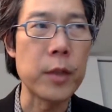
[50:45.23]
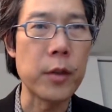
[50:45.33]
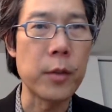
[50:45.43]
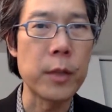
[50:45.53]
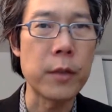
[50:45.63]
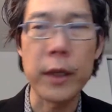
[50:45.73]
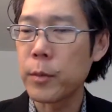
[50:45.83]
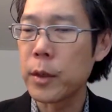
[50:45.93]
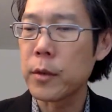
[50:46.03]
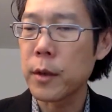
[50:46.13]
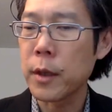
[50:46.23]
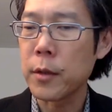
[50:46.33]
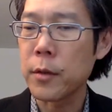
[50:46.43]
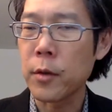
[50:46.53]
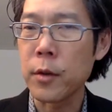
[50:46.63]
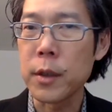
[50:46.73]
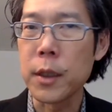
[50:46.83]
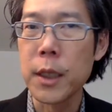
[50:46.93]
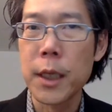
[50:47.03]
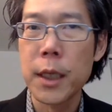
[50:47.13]
human development, and early
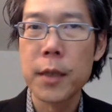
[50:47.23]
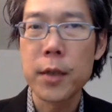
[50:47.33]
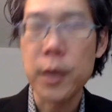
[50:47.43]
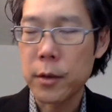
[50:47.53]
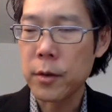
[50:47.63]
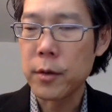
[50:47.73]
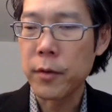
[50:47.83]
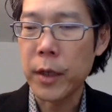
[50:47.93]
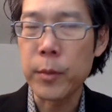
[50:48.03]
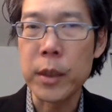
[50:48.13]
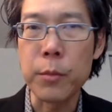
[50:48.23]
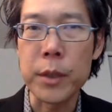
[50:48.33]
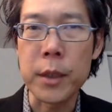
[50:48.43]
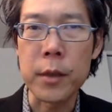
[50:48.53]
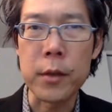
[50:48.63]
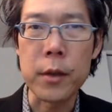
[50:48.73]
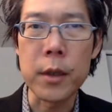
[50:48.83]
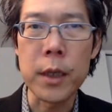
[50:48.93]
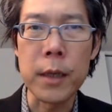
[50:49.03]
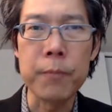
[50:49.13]
childhood development in particular.
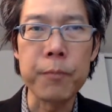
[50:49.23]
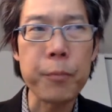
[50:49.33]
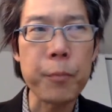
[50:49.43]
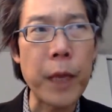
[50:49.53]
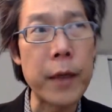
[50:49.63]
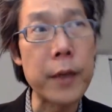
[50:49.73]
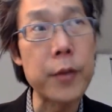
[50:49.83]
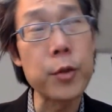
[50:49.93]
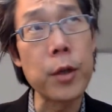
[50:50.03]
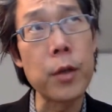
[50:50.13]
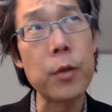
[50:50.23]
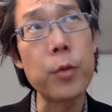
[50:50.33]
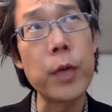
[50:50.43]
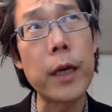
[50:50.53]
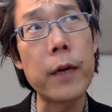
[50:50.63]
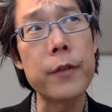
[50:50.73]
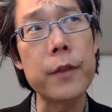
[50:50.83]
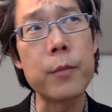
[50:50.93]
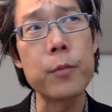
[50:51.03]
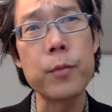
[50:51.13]
And I do know we have
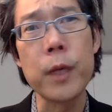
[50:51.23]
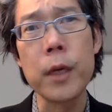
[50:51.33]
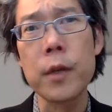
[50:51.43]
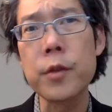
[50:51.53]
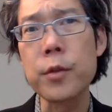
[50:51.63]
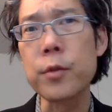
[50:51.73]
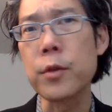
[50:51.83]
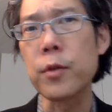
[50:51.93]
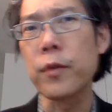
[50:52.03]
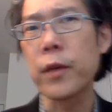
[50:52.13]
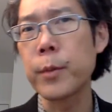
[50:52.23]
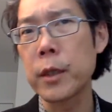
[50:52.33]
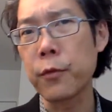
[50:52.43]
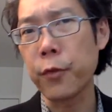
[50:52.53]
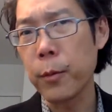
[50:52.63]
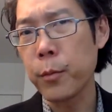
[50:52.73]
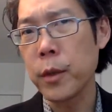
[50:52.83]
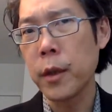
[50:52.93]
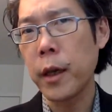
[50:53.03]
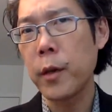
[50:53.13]
some students who have come in from the
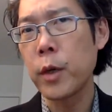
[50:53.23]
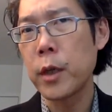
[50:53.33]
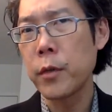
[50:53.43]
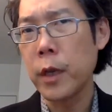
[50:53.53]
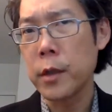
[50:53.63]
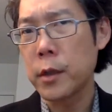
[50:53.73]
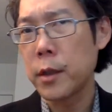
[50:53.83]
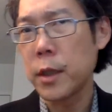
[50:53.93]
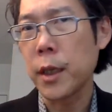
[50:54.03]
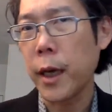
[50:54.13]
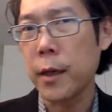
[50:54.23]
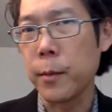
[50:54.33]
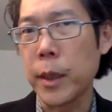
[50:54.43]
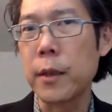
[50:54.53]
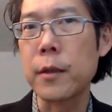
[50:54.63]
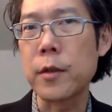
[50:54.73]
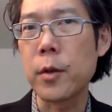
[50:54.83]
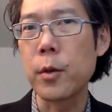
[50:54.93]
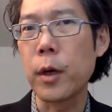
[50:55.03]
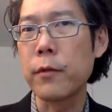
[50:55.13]
gateway of the SDG Academy, and
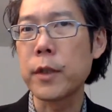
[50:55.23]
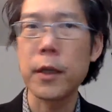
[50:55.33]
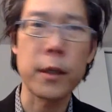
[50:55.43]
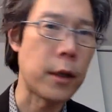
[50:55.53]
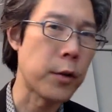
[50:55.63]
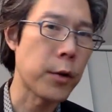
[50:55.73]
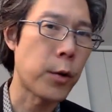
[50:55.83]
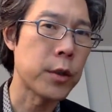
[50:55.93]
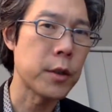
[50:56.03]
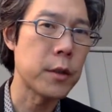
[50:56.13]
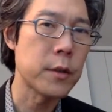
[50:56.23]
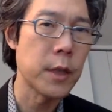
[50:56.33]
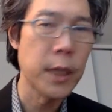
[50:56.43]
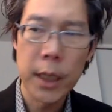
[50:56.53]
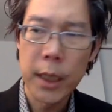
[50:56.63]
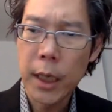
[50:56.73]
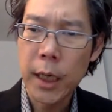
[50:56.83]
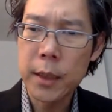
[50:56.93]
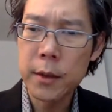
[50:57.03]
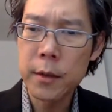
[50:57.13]
so have taken other courses
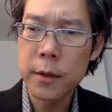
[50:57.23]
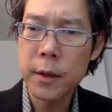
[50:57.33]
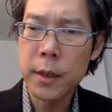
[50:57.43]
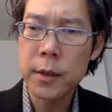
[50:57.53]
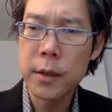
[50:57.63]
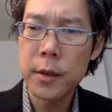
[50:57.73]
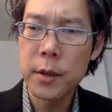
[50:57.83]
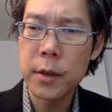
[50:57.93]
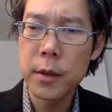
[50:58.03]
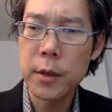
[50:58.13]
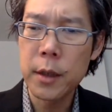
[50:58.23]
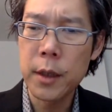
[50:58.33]
on the SDG